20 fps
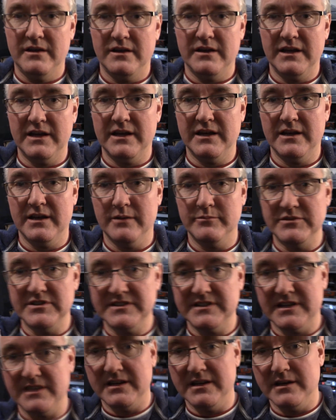and I'm just
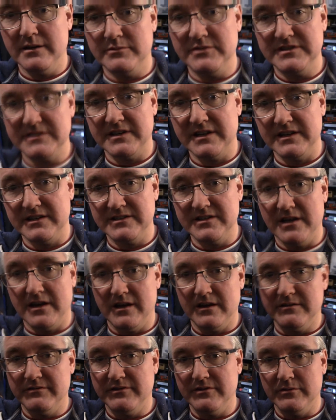gonna I'm just gonna
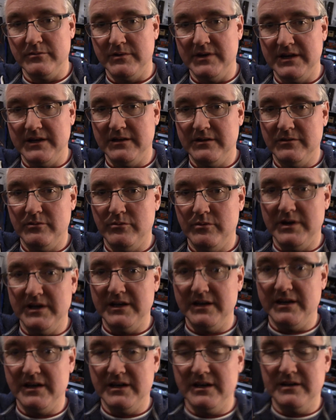talk for a while. Why
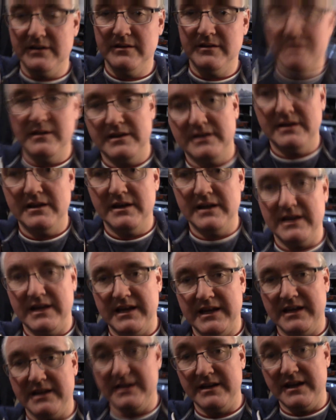not?
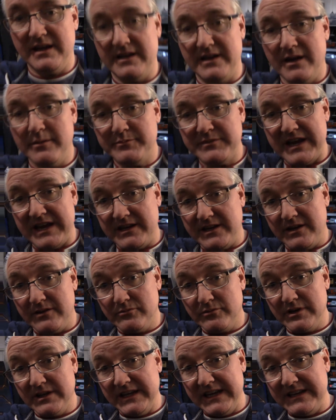And an update. It
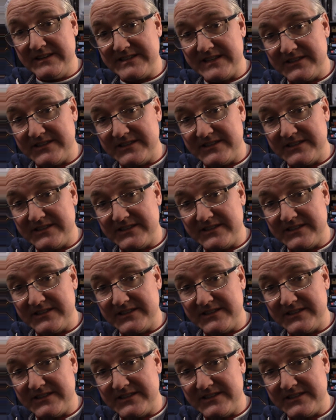really is.